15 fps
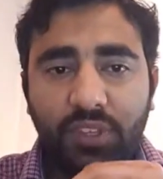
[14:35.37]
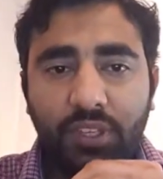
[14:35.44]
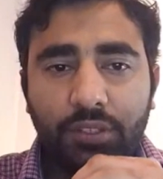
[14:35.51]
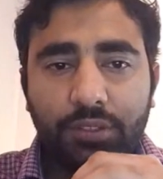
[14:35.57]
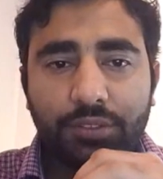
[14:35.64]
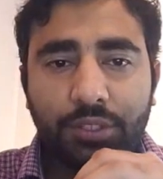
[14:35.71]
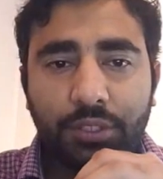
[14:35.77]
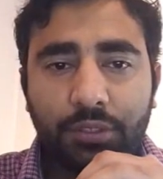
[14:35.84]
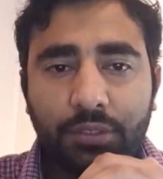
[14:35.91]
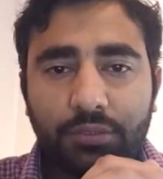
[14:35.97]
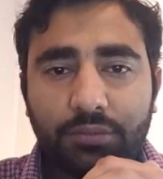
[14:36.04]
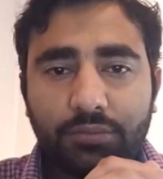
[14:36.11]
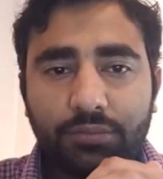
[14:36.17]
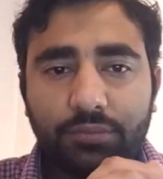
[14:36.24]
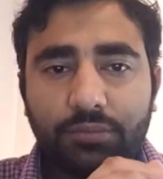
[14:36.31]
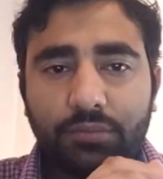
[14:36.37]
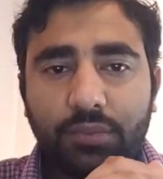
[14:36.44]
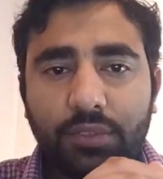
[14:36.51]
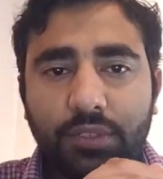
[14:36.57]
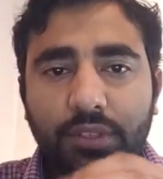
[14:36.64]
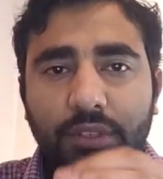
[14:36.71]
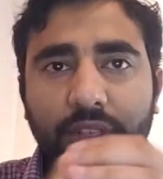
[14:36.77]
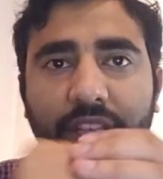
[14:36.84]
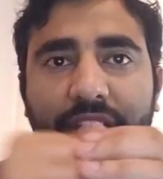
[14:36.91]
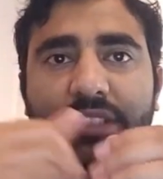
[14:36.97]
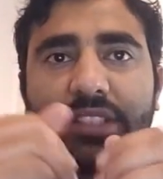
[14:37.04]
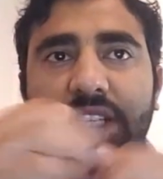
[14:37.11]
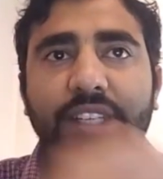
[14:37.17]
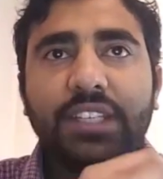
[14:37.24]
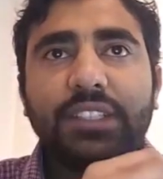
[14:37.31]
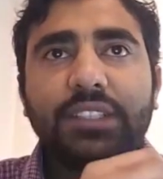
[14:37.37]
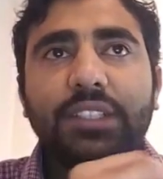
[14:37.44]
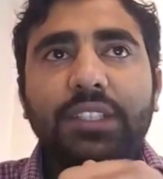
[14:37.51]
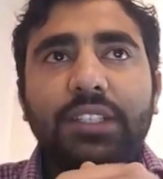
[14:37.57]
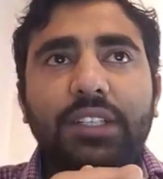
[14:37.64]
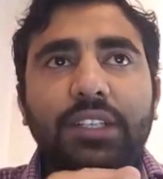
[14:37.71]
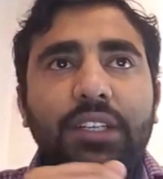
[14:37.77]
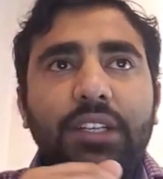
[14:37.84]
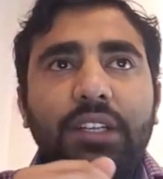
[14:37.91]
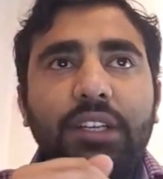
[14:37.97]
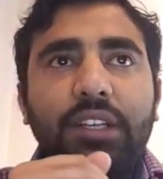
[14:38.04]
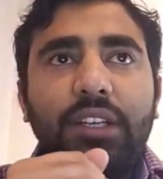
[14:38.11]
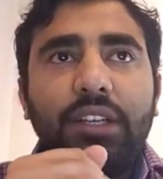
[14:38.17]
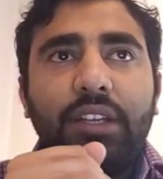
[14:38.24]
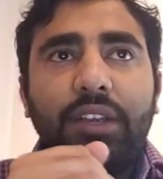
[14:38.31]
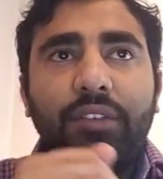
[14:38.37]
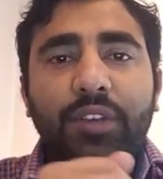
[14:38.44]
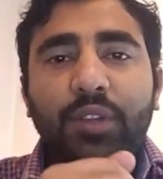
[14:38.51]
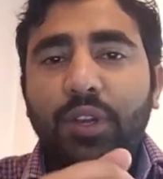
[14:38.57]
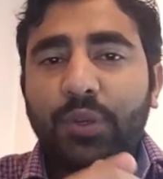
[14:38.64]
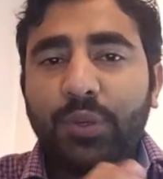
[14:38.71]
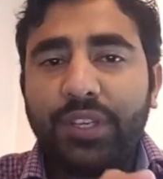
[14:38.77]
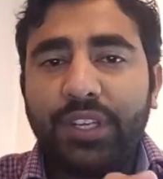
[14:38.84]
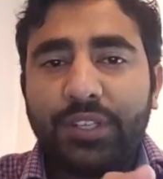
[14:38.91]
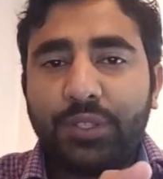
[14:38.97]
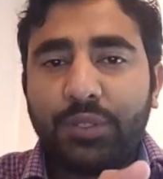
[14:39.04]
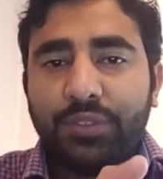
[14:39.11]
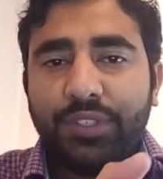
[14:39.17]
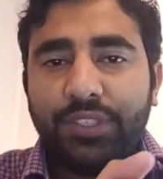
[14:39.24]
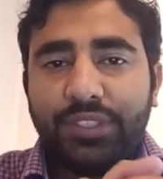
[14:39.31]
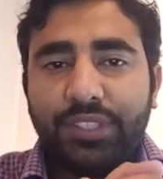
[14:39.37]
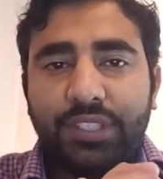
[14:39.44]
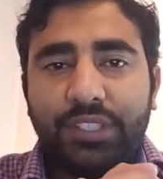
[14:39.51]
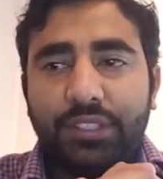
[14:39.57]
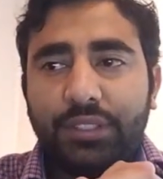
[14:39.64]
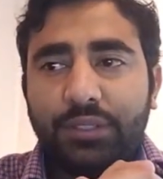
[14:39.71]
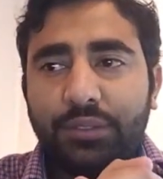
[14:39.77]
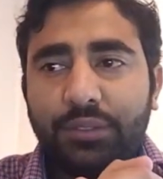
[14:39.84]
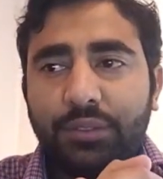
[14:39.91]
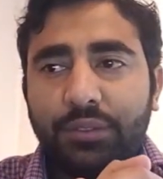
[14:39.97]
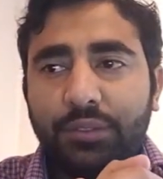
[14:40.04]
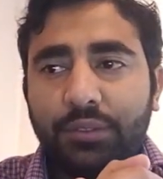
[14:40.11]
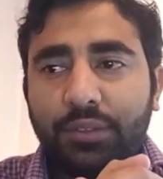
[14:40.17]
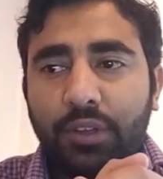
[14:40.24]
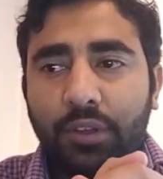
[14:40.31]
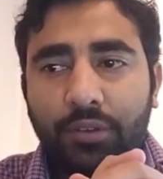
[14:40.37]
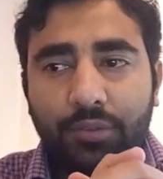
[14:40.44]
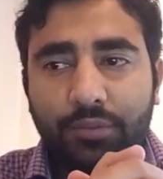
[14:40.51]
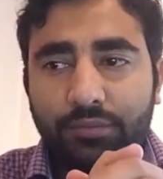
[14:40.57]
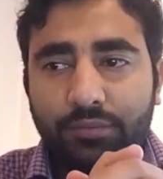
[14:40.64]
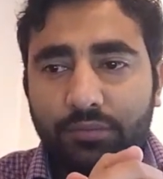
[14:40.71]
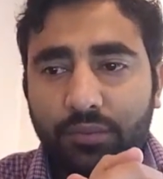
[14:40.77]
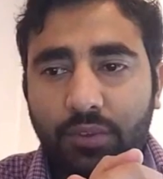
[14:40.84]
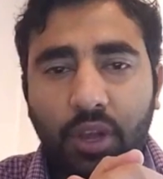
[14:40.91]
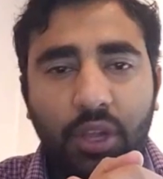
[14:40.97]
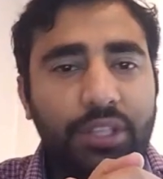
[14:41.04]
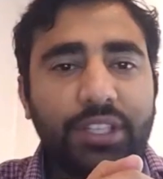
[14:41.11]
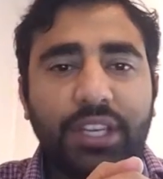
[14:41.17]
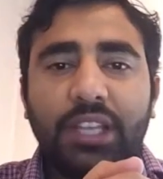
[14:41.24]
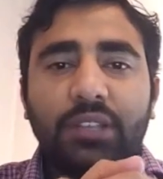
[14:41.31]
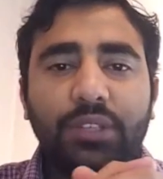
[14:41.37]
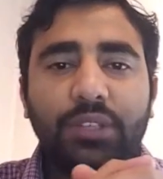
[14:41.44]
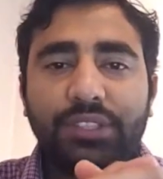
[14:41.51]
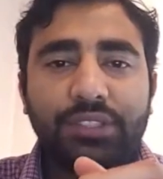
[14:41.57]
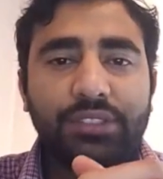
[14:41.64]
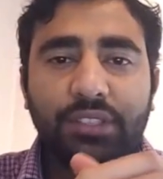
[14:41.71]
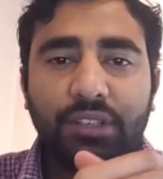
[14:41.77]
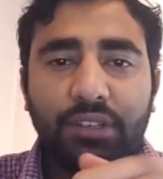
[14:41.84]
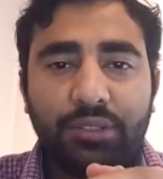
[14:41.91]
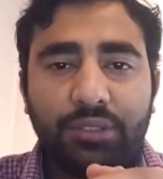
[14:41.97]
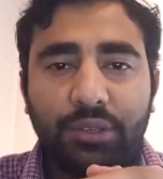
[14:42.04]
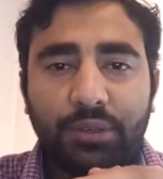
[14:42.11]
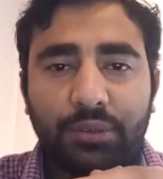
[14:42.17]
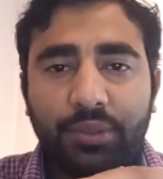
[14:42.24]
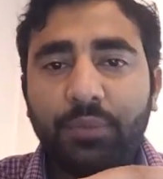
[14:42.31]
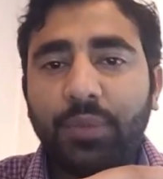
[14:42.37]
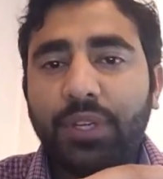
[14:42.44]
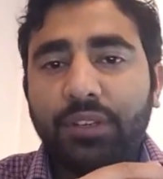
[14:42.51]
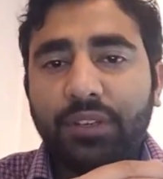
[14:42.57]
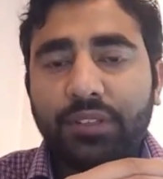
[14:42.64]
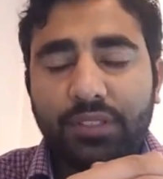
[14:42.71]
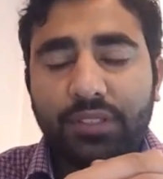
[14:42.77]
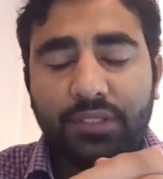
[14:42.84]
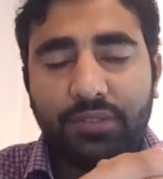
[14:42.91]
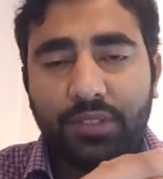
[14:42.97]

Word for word: So things like when you're doing SUVC, you uh, all the calculations and all you're doing by yourself.